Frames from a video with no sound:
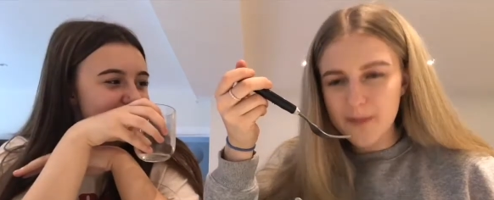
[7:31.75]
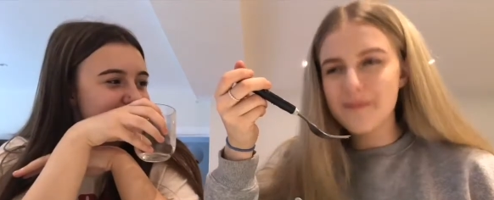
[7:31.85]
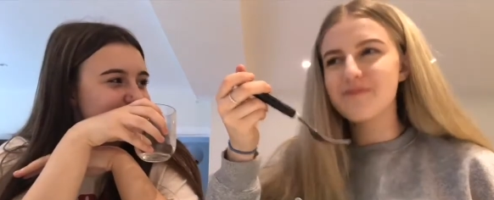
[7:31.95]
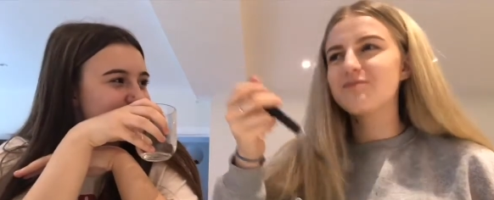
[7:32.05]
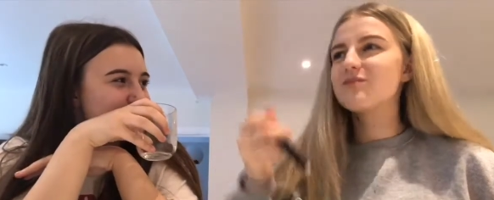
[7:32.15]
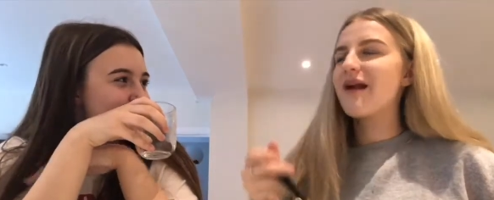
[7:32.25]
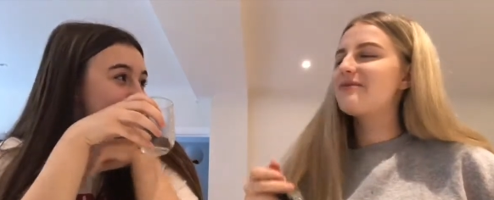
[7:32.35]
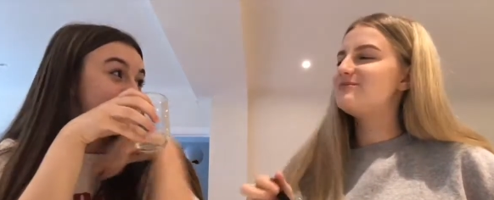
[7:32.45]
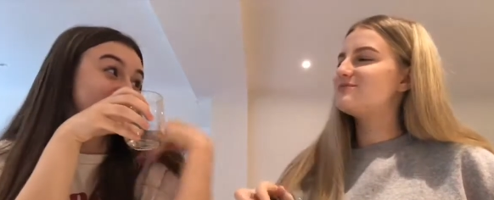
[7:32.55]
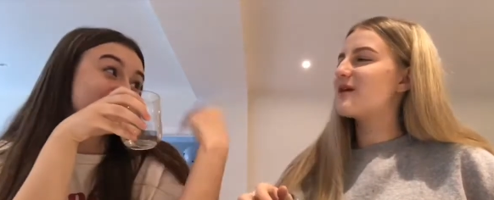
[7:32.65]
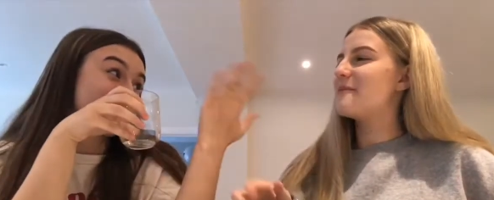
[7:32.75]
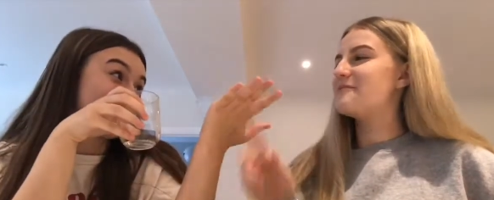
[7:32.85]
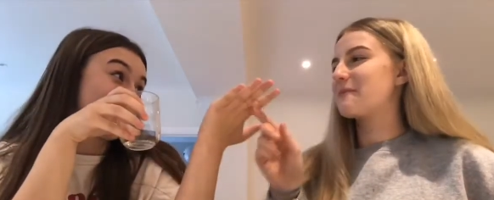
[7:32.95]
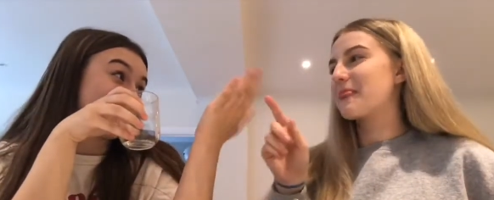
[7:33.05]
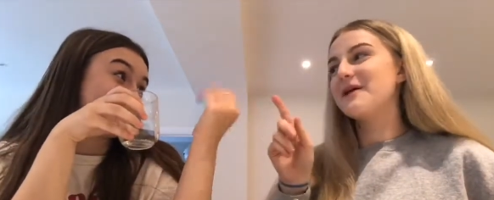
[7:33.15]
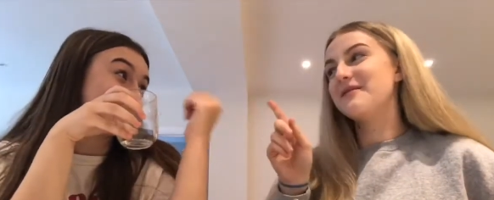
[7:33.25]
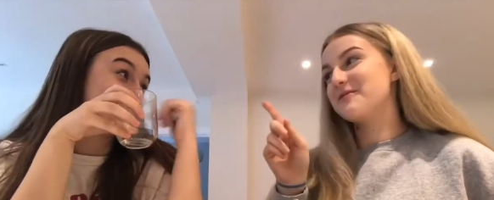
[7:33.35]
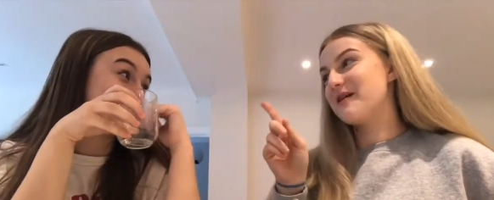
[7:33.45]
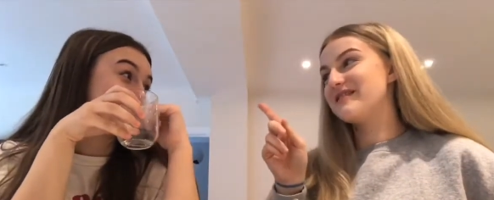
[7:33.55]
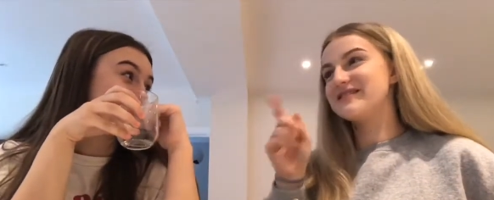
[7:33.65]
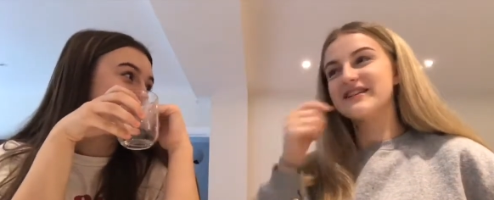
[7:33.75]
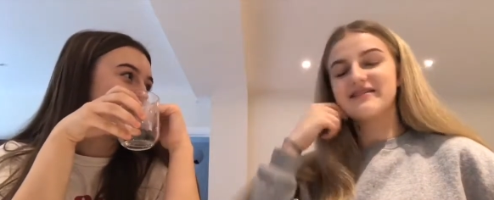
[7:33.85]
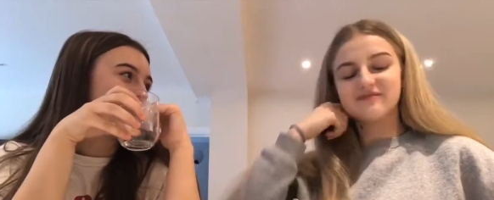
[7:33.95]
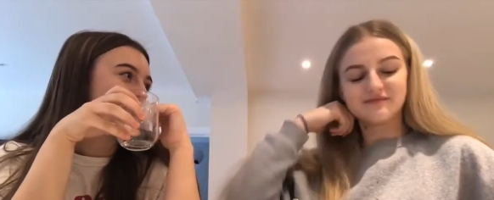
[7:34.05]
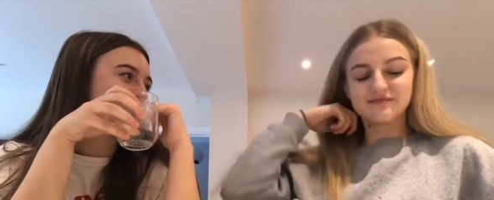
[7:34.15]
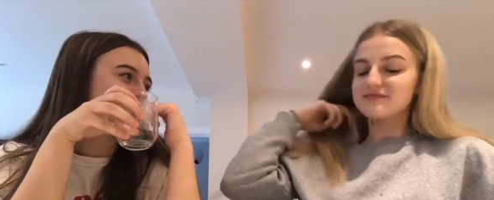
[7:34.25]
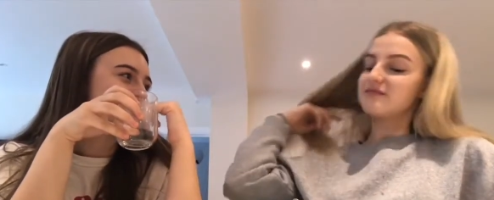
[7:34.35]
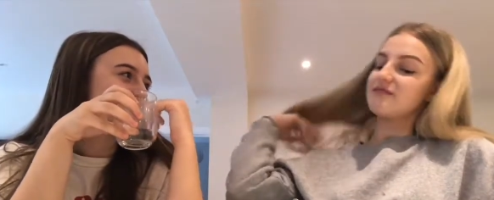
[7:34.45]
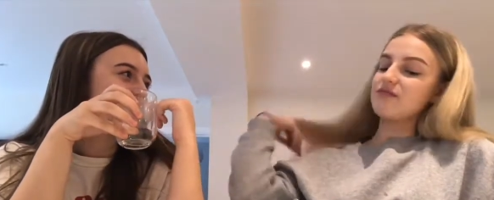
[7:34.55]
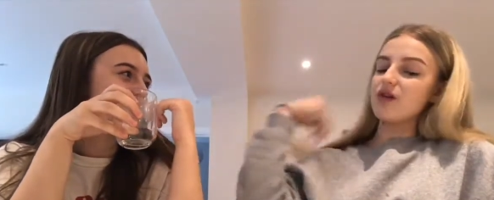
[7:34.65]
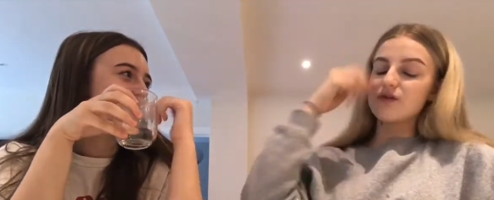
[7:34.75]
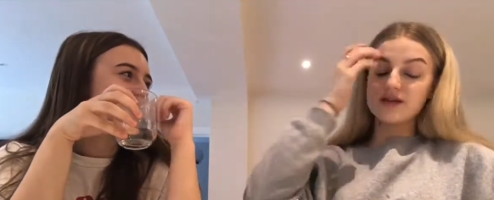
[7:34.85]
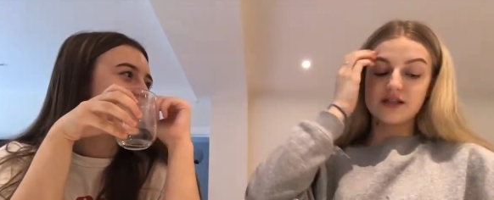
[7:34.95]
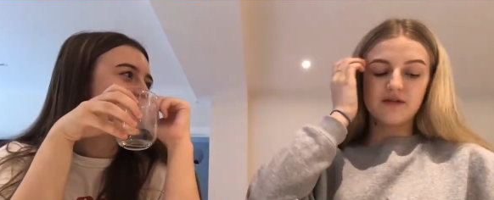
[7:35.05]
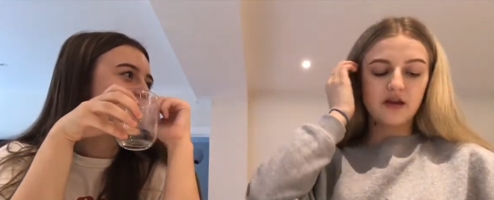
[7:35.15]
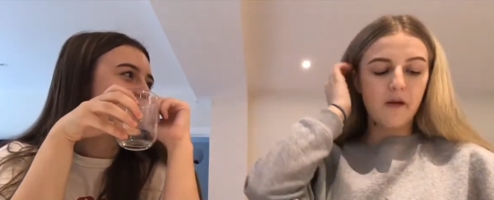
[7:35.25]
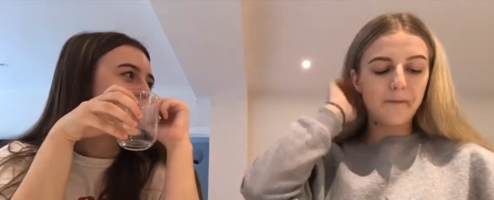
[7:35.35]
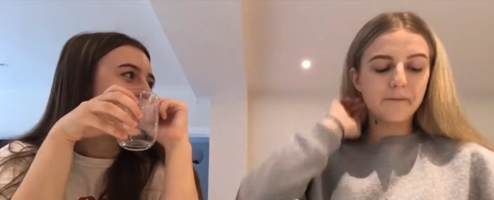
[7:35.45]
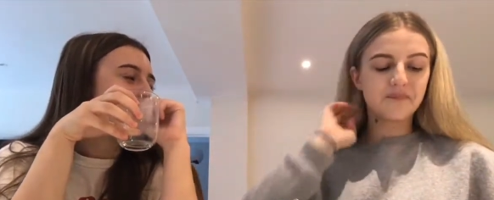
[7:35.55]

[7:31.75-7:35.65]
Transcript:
Speaker 1: Hmm. We had to wait till the, the rest of it though.